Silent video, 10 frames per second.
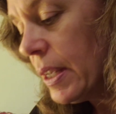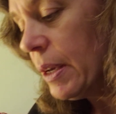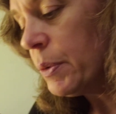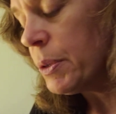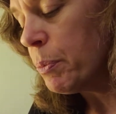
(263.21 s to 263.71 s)

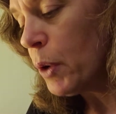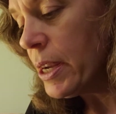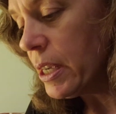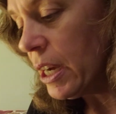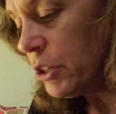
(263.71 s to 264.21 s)
It was a
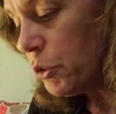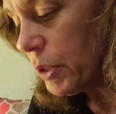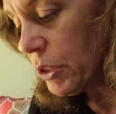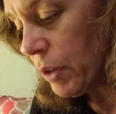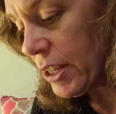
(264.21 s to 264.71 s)
bright
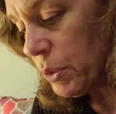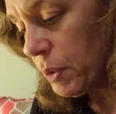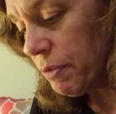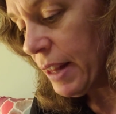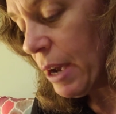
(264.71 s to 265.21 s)
country dress
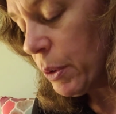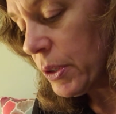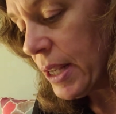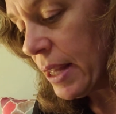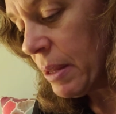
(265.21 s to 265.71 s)
with
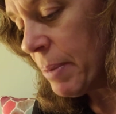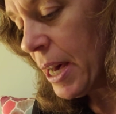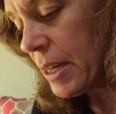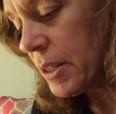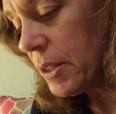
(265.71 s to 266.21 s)
flowers on the
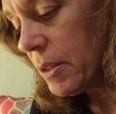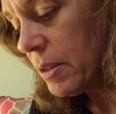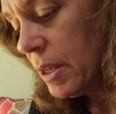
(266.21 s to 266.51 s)
bodice.